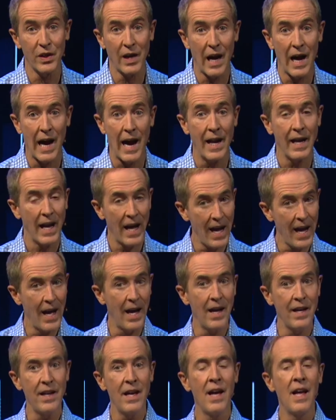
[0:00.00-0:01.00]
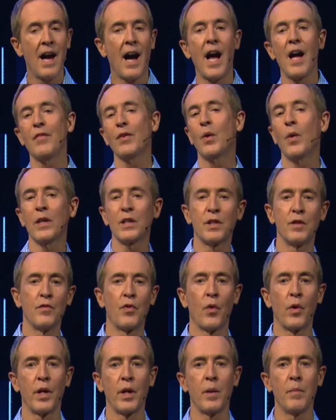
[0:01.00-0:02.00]
guide. And I have a question
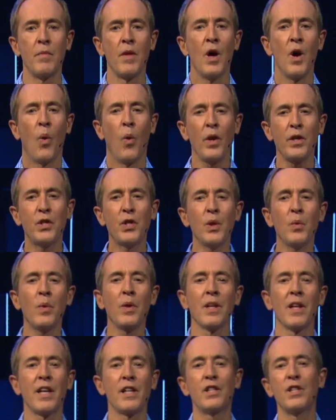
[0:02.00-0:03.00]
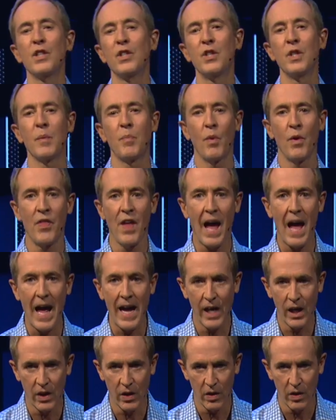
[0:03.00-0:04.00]
for you. What's your relationship with
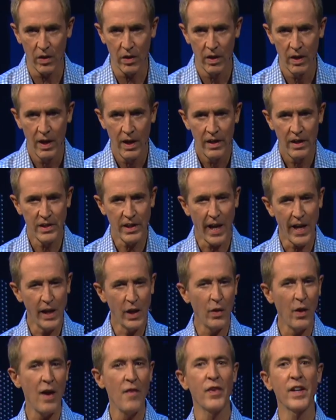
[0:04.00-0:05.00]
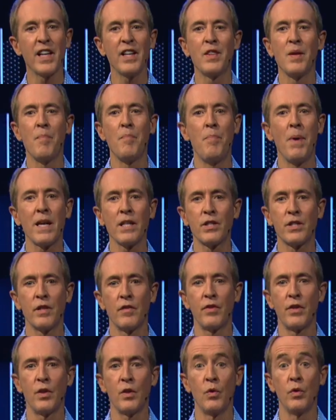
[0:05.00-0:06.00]
anger? Does anger ever get the best
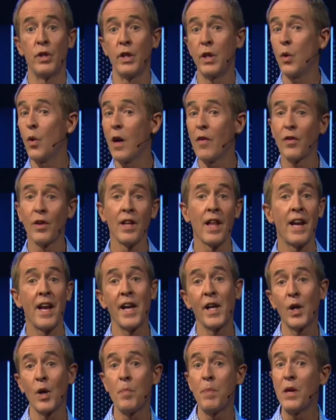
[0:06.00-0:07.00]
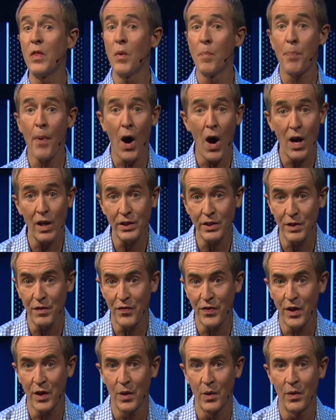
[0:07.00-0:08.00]
of you? Do you ever let anger be the boss
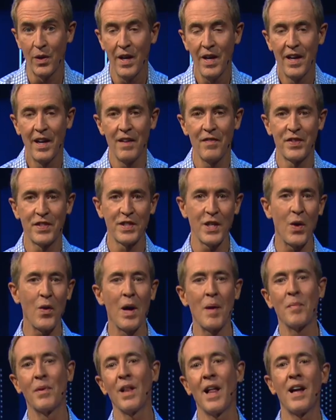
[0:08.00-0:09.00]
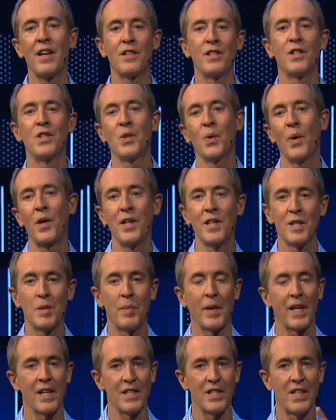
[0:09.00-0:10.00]
of you? If so, I'm glad you joined us,
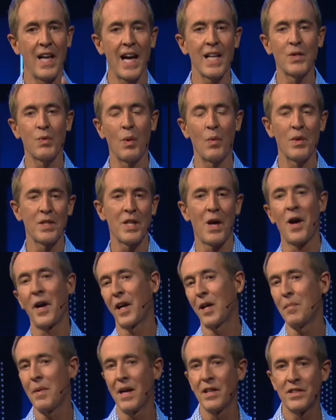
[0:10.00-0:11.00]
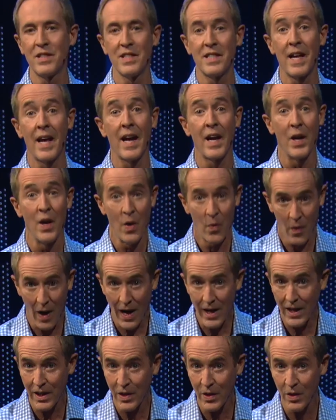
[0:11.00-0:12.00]
because that's what we're talking about today,
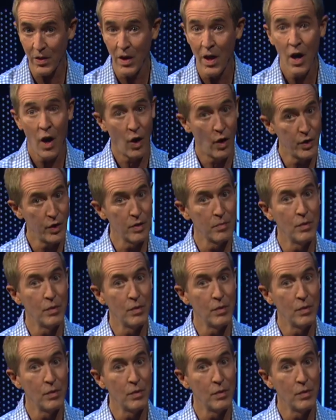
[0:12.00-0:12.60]
right here on Your